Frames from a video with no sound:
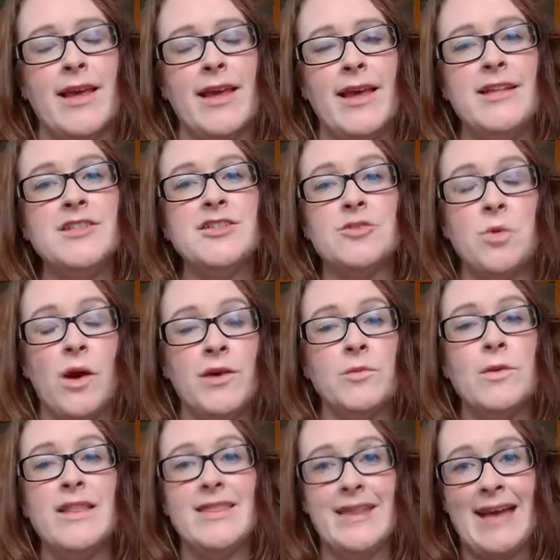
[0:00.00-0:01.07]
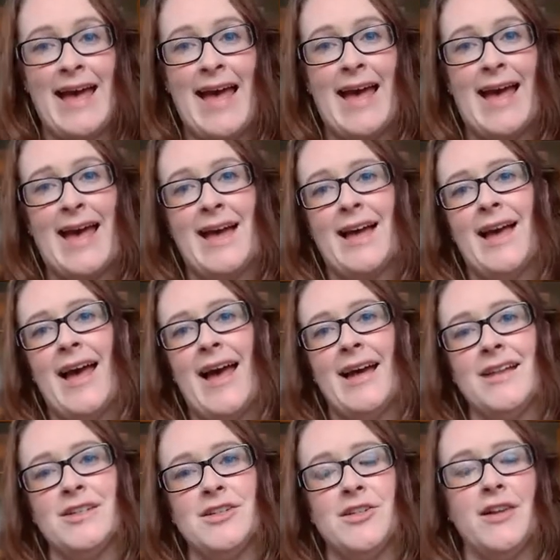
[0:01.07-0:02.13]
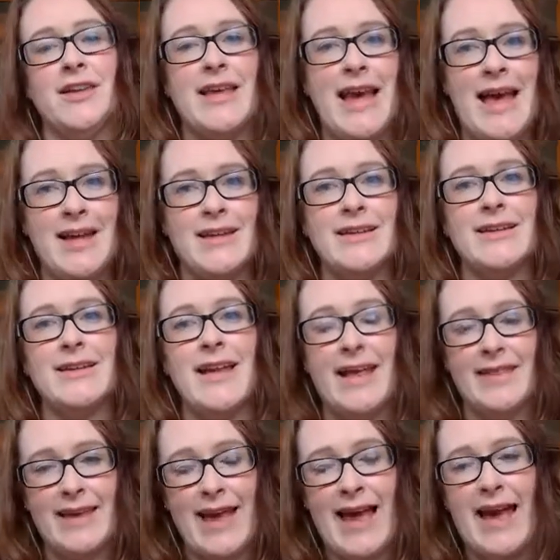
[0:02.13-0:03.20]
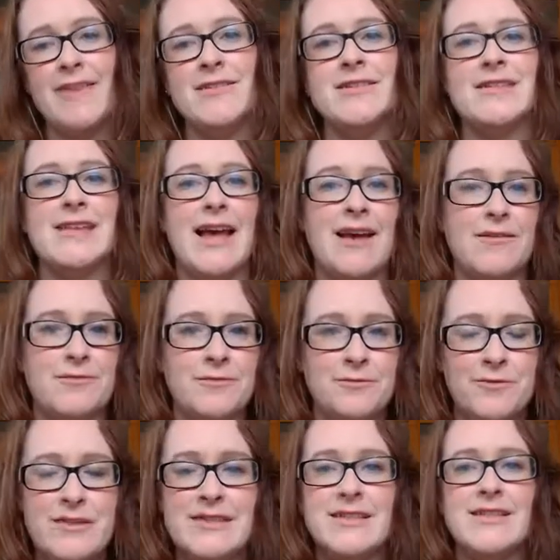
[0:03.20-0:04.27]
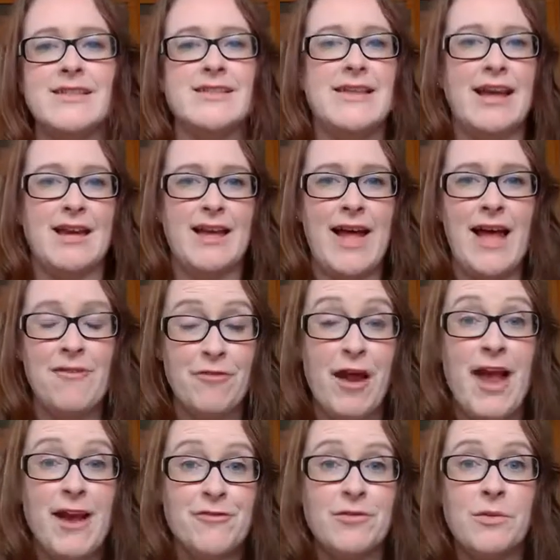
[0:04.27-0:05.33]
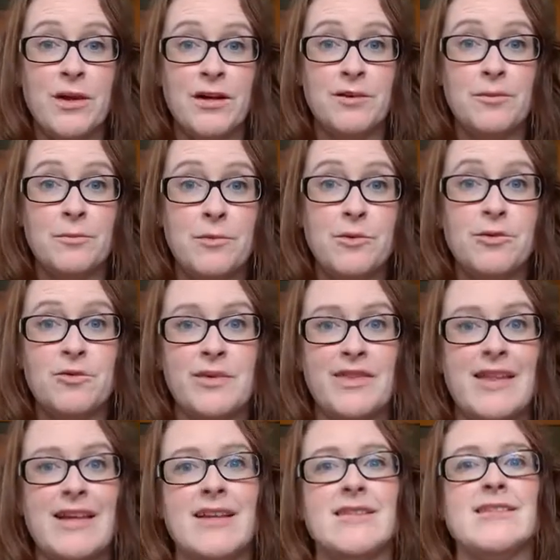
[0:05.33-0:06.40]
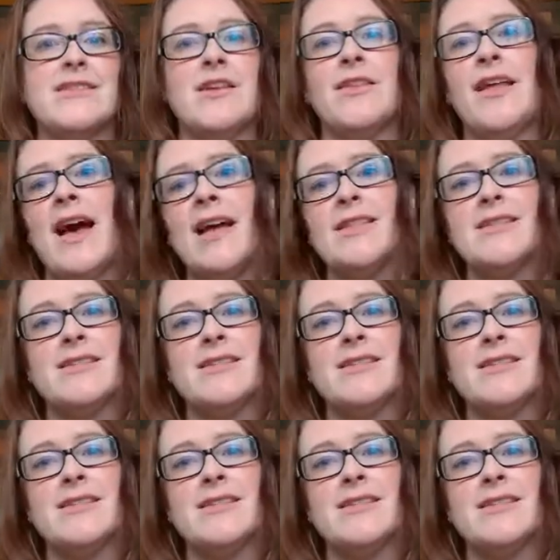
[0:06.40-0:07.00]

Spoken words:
intertwine with the care and, get the carers, get visitors, get everyone on board with this, so that